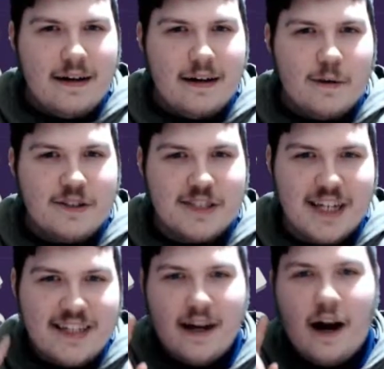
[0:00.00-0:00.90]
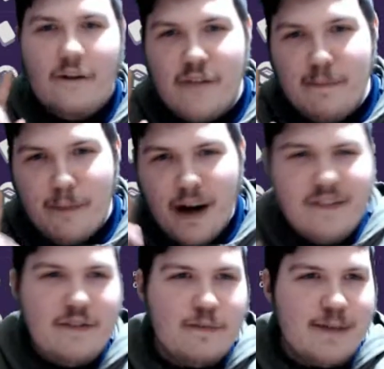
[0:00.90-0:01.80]
See, I've, it might have
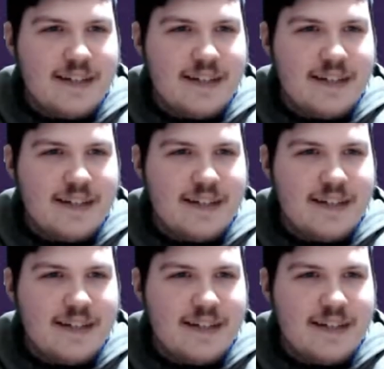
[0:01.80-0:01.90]
even been.